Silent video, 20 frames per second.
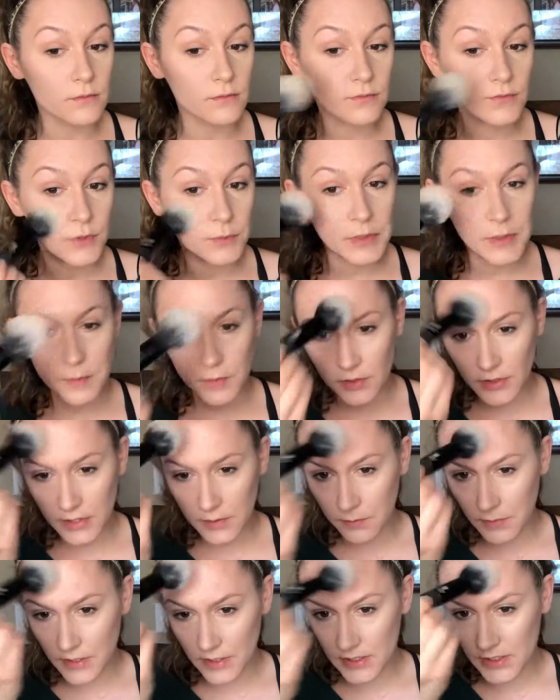For people
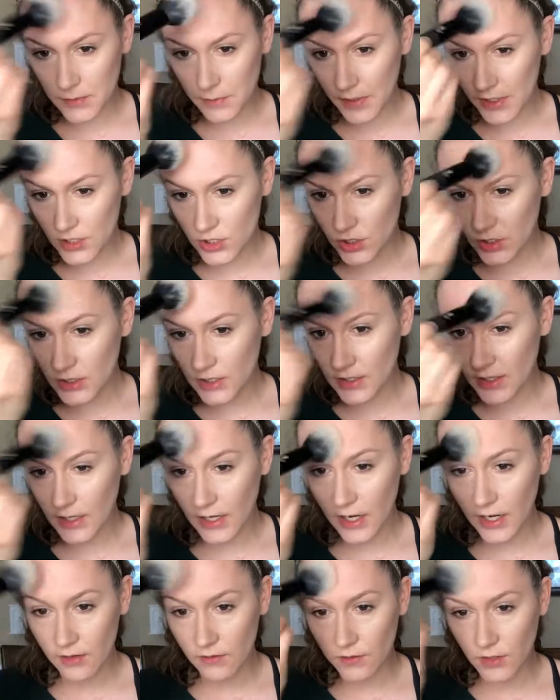like me especially that
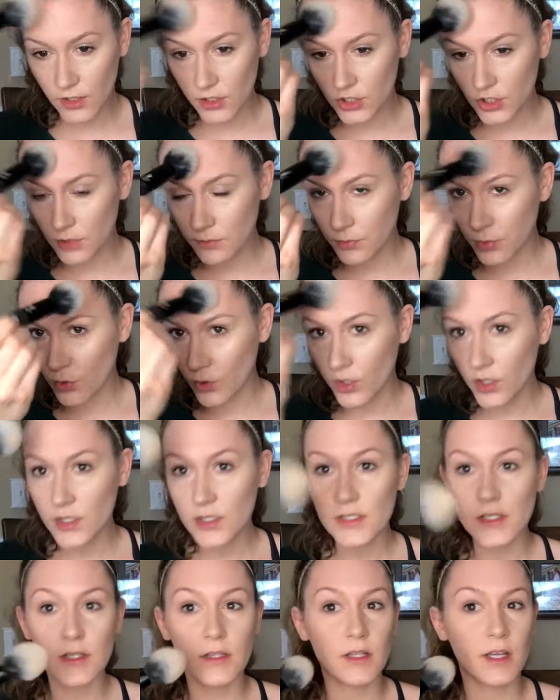have larger
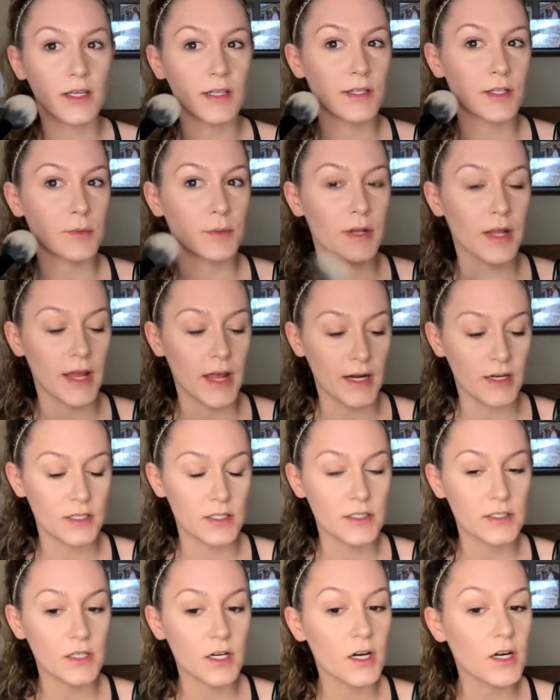pores and like a little bit of
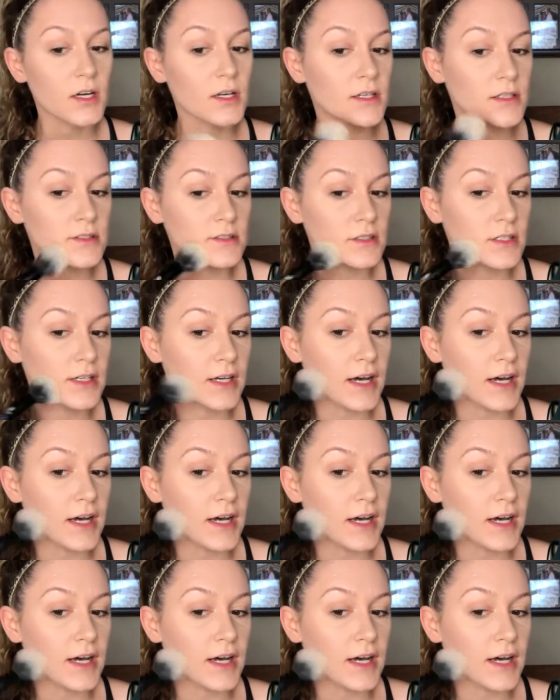acne scarring, it's a